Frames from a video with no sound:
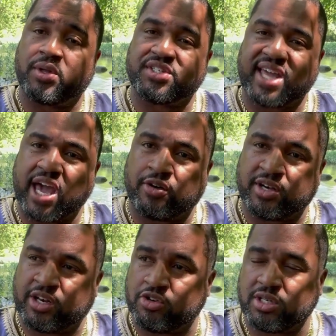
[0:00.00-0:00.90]
Saturn
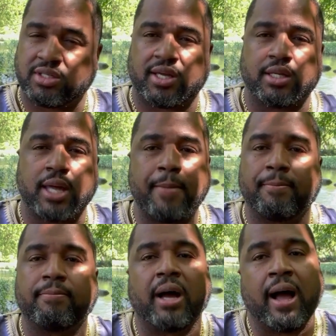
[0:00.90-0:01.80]
energy says,
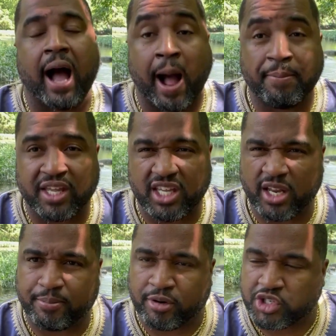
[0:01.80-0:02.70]
I'm the
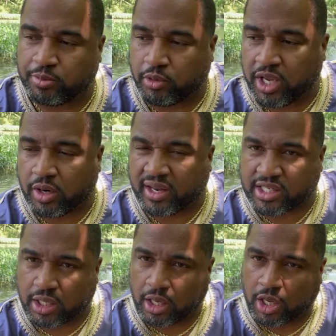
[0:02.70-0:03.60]
yin principle here.
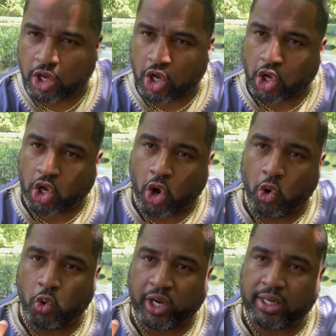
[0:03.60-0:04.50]
Let's
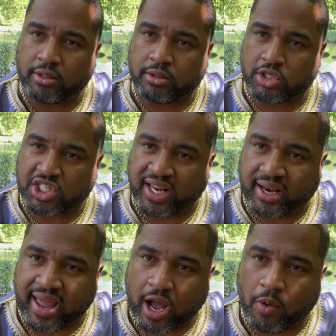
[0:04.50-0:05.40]
cold it, chill
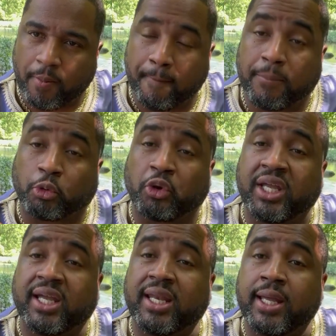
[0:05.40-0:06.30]
it out,
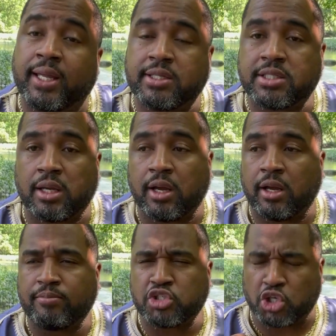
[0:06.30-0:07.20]
bring it in
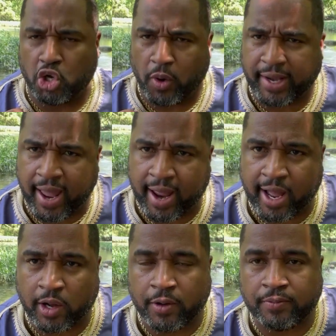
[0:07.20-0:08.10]
some, slow it
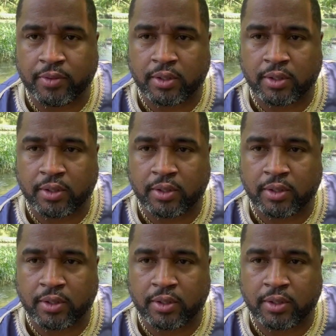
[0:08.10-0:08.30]
down.